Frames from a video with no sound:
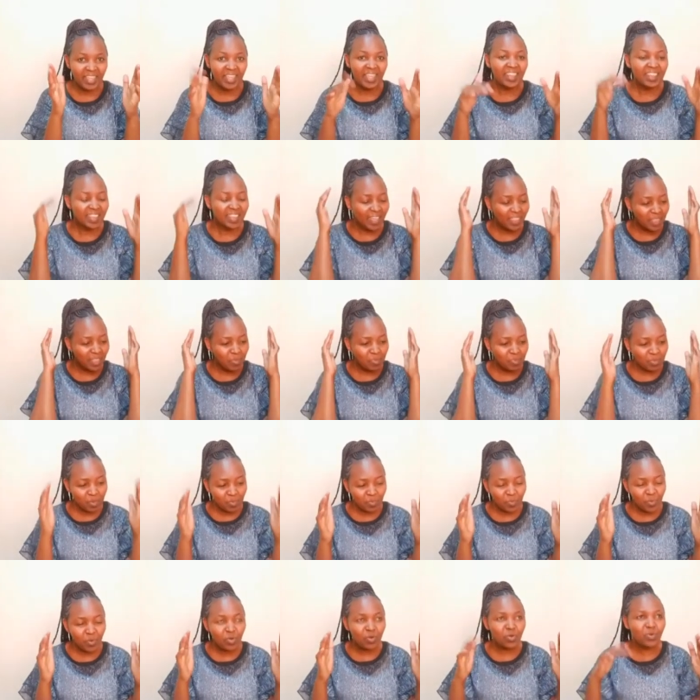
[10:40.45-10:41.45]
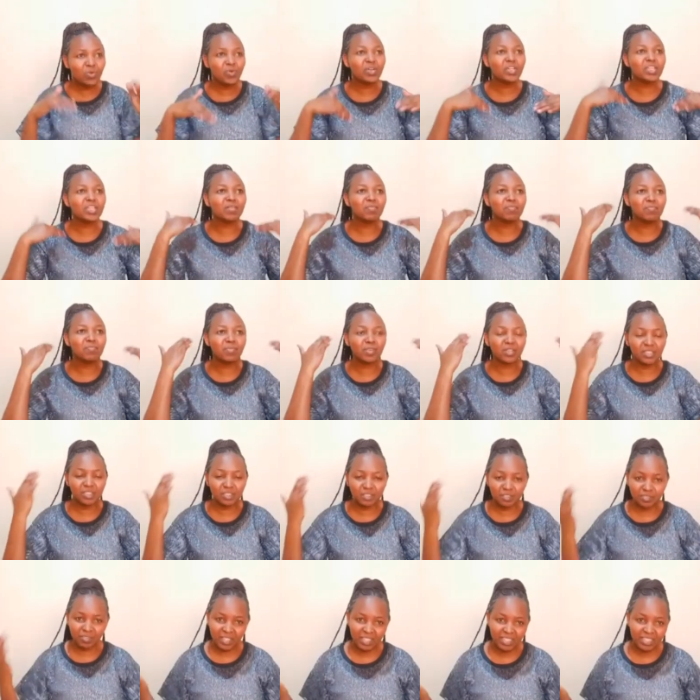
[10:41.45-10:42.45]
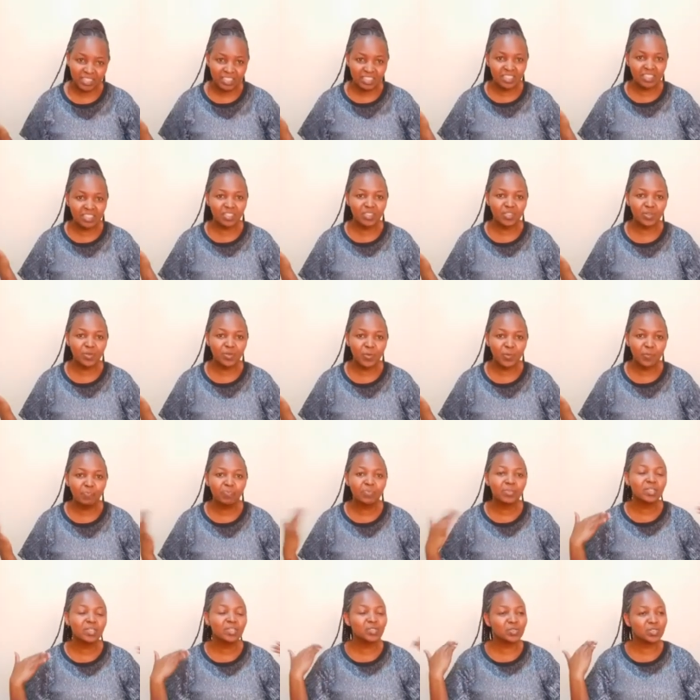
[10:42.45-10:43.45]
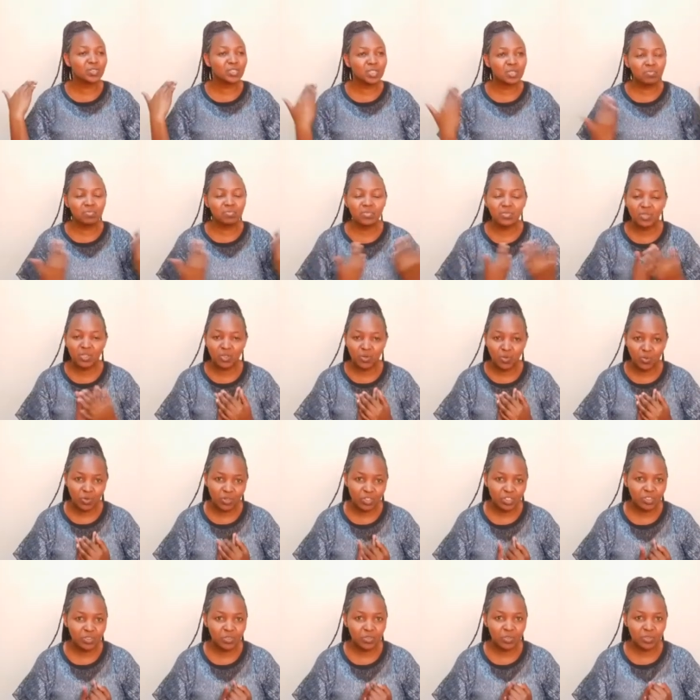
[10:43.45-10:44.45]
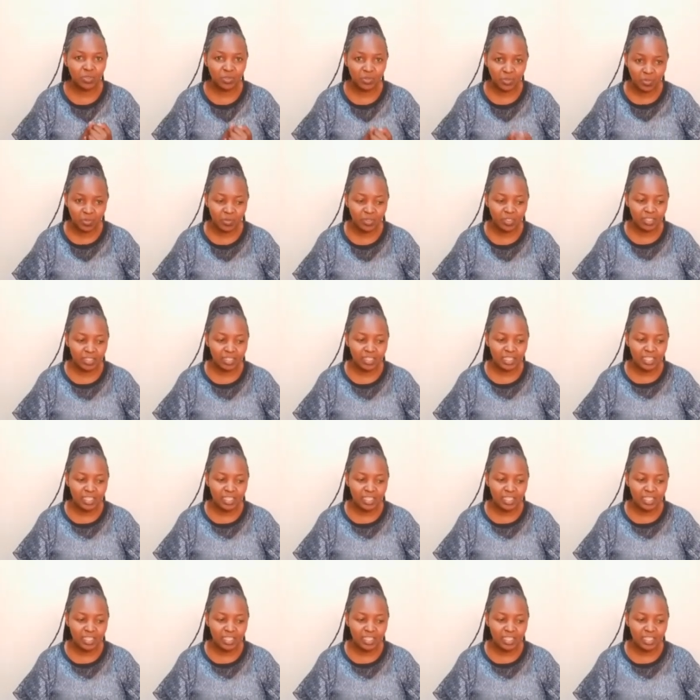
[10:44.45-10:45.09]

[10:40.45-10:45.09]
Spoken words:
They are the people who keep motivating you to keep doing what you're doing.